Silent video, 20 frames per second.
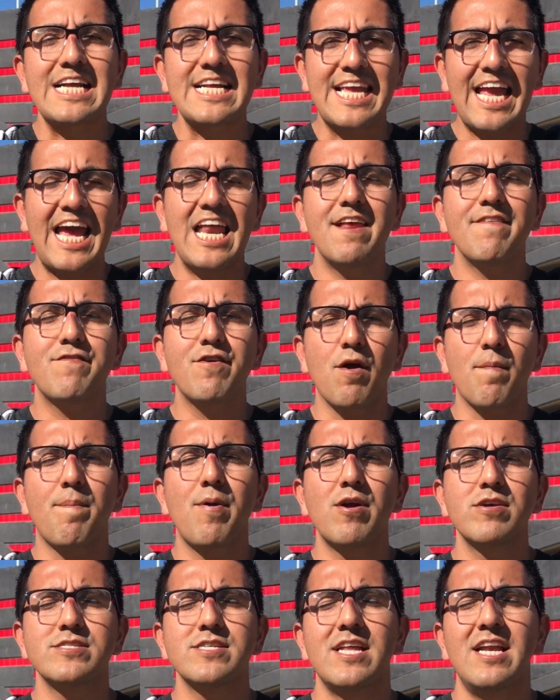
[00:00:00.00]
Again, if you're a
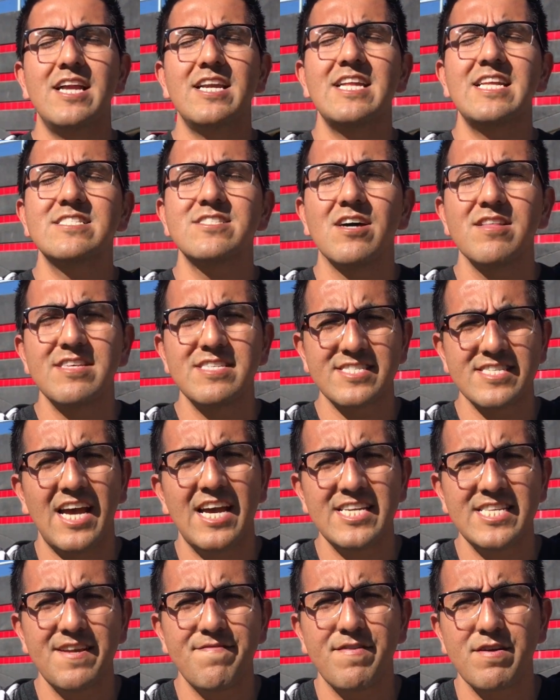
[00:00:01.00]
person that needs all these
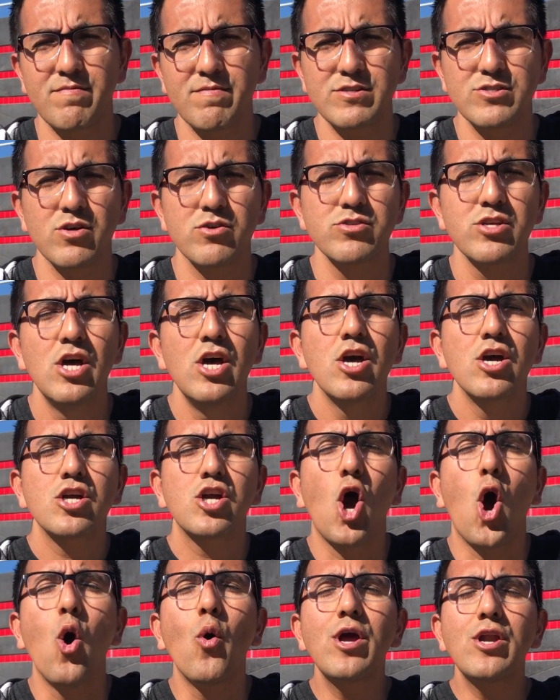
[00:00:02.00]
scientific results,
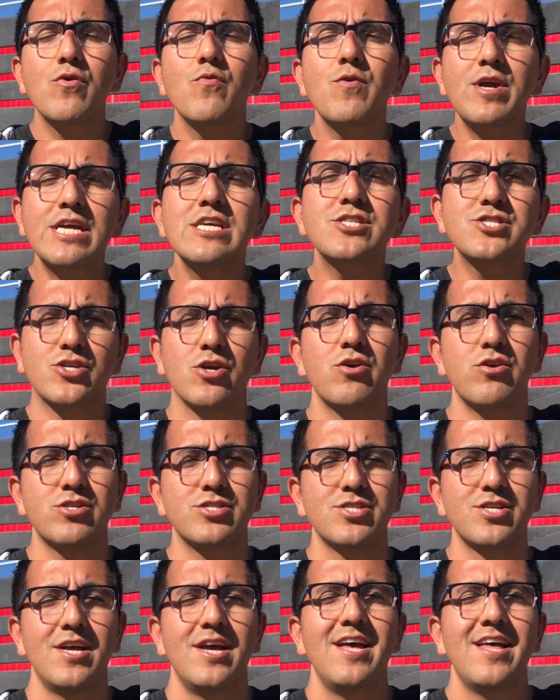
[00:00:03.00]
go and
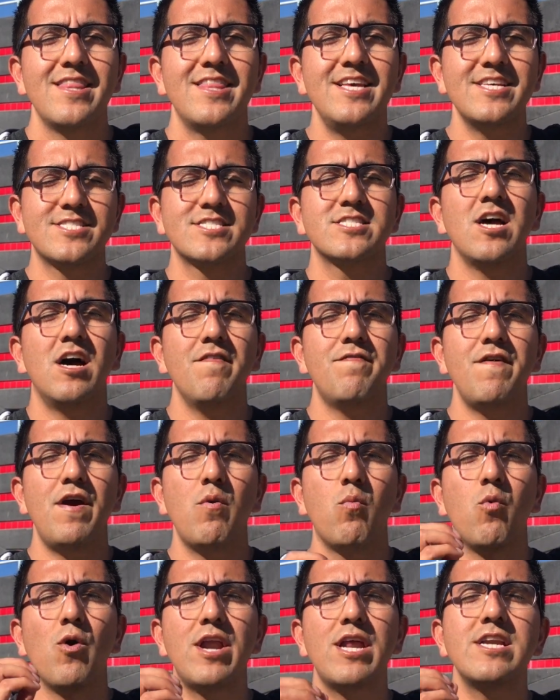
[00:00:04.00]
research this stuff
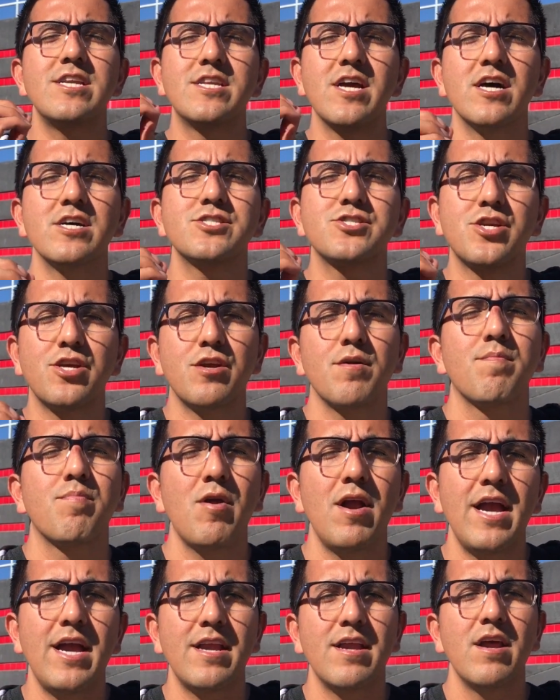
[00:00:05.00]
and what it does to your
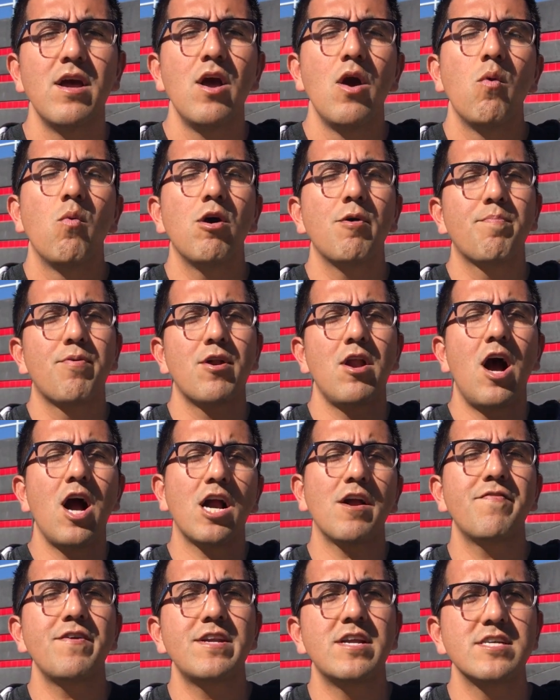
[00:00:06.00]
brain, what
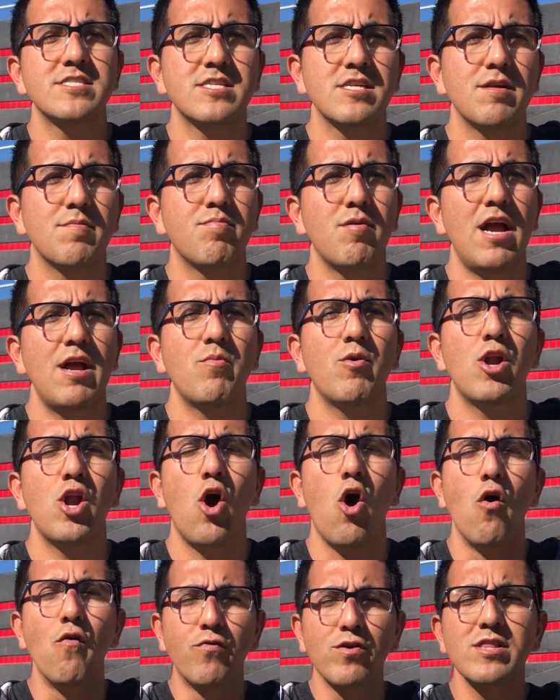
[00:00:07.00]
pornography does to the brain, what
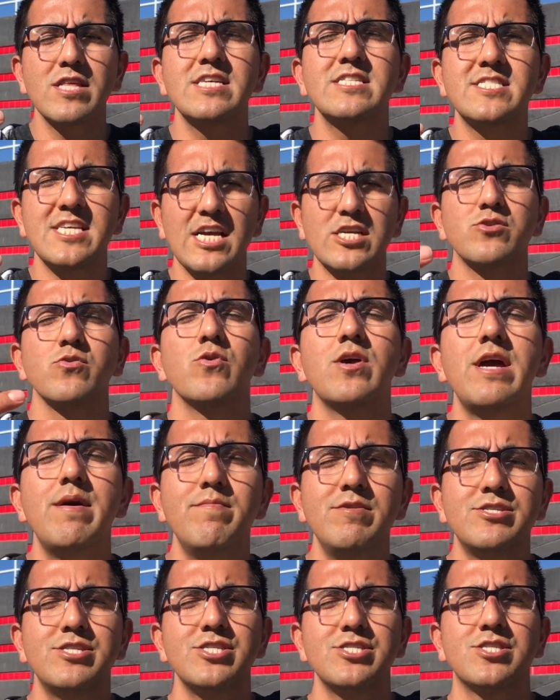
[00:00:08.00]
overly sexual
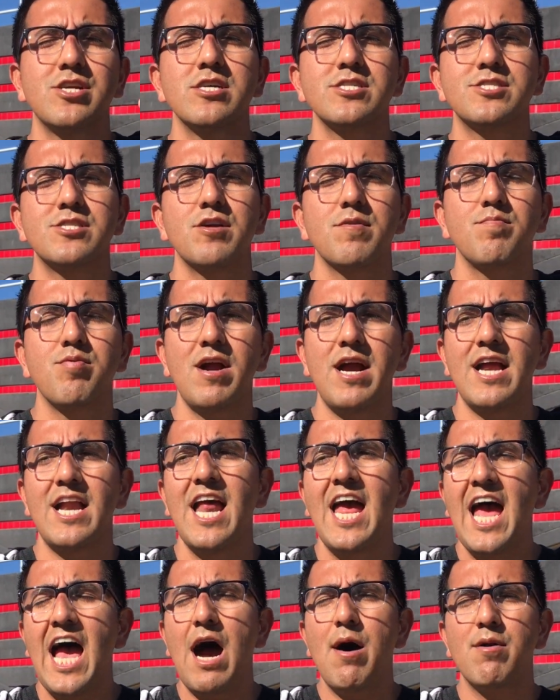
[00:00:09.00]
images does to your brain,
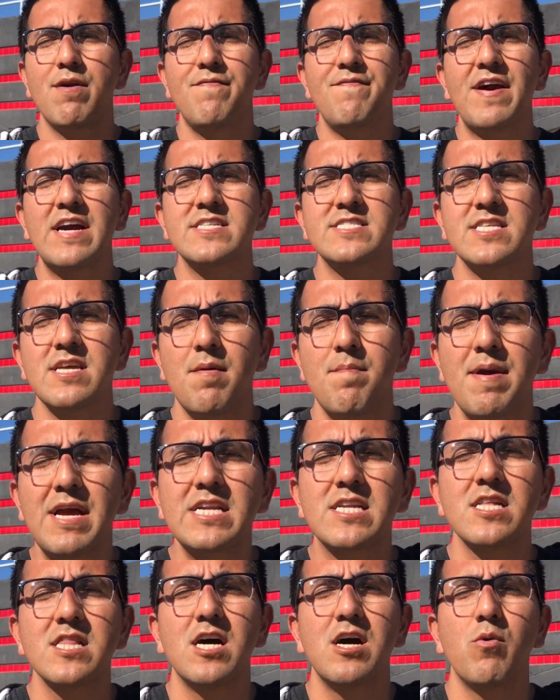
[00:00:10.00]
how it affects the
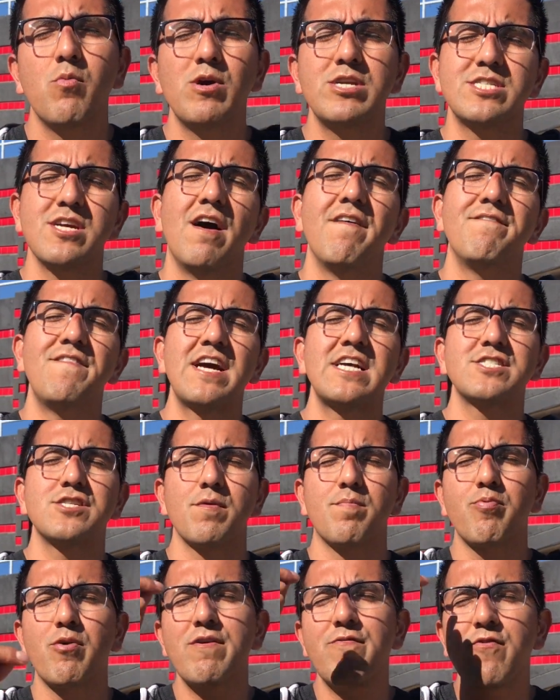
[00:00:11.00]
amygdala, which affects
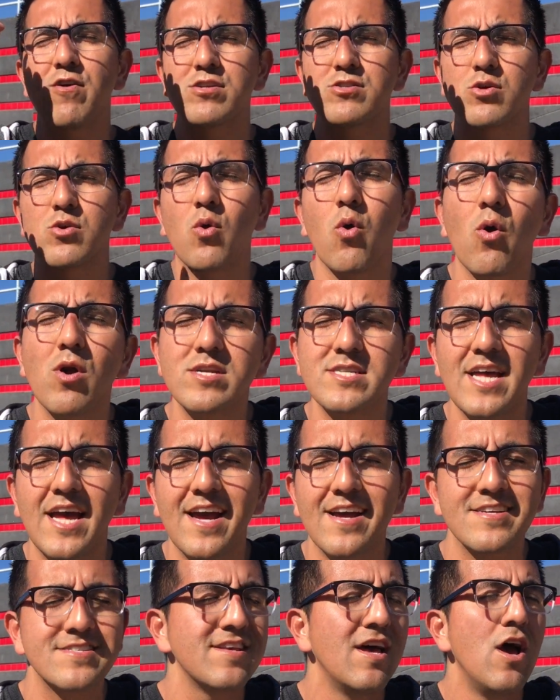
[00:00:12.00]
your prefrontal
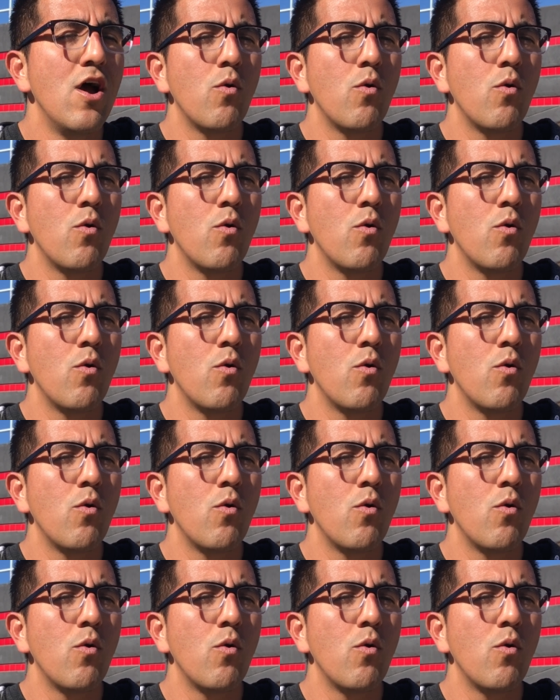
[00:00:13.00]
cortex,